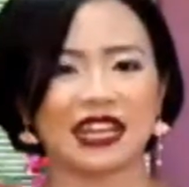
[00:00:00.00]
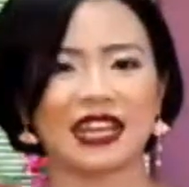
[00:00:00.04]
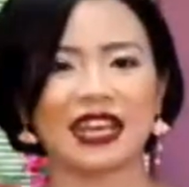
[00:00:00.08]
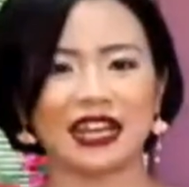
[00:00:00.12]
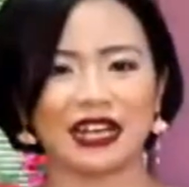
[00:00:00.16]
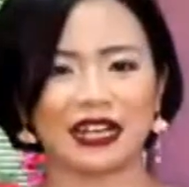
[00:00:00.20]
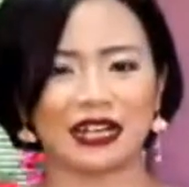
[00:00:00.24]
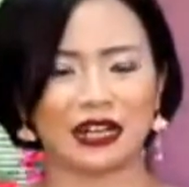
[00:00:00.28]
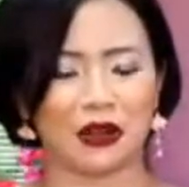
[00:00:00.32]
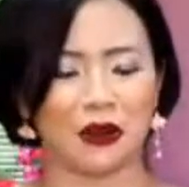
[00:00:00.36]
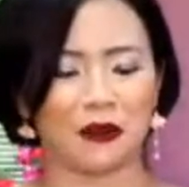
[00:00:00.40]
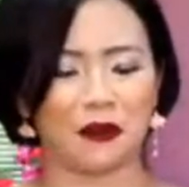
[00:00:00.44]

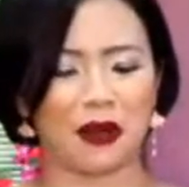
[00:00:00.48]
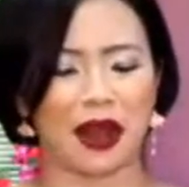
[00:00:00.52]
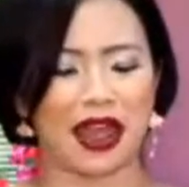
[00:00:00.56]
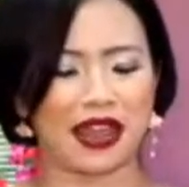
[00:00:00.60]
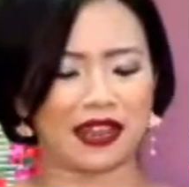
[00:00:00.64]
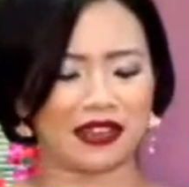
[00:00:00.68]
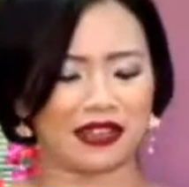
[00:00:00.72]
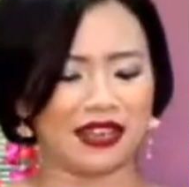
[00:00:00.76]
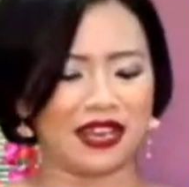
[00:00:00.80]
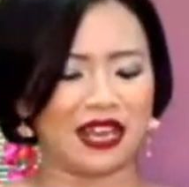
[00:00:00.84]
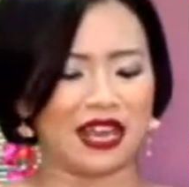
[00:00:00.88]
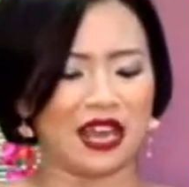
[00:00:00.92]
here. All
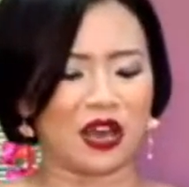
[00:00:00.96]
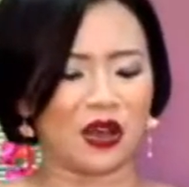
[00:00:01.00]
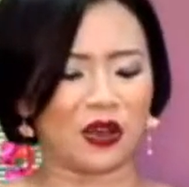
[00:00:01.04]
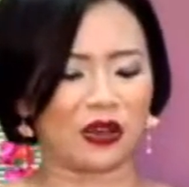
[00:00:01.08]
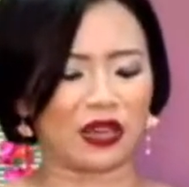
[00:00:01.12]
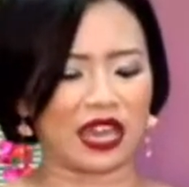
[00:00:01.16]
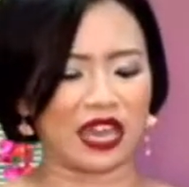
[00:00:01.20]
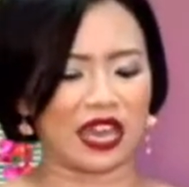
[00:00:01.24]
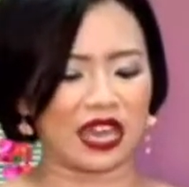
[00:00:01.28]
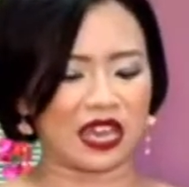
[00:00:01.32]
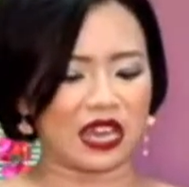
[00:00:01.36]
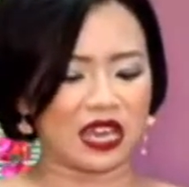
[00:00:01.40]
right.
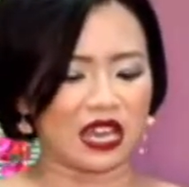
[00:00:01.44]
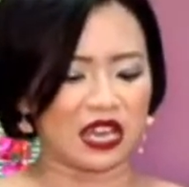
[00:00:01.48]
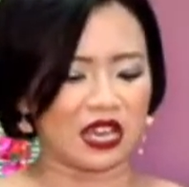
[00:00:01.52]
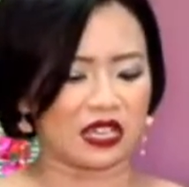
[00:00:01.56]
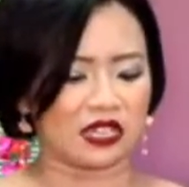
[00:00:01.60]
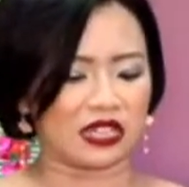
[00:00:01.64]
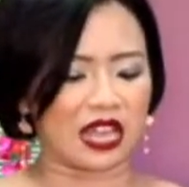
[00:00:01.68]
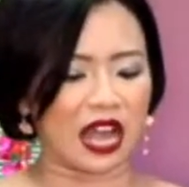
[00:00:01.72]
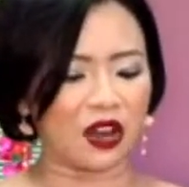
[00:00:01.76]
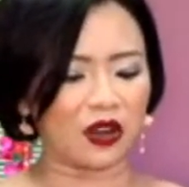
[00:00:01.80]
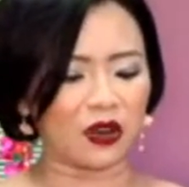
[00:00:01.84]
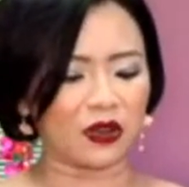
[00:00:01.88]
Okay,
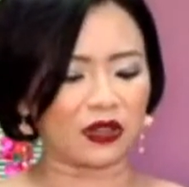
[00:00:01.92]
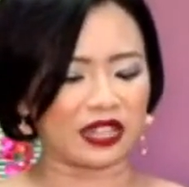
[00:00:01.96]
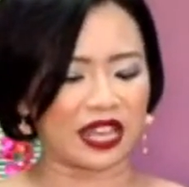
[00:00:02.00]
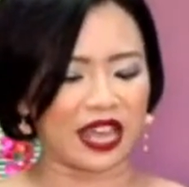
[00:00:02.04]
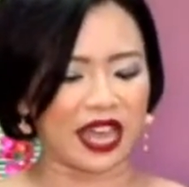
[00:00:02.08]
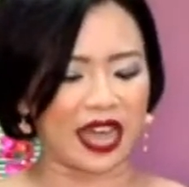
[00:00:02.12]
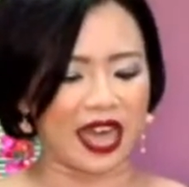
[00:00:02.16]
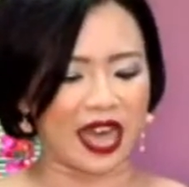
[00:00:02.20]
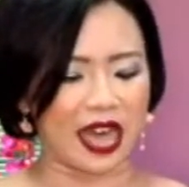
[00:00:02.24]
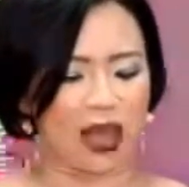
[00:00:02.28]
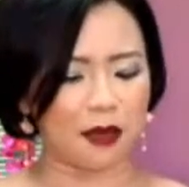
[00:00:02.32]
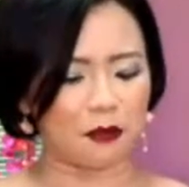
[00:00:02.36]
download the
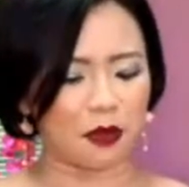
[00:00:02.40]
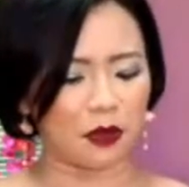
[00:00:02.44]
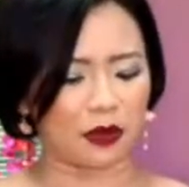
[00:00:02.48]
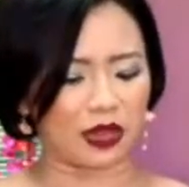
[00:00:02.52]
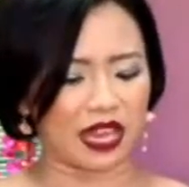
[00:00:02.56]
app.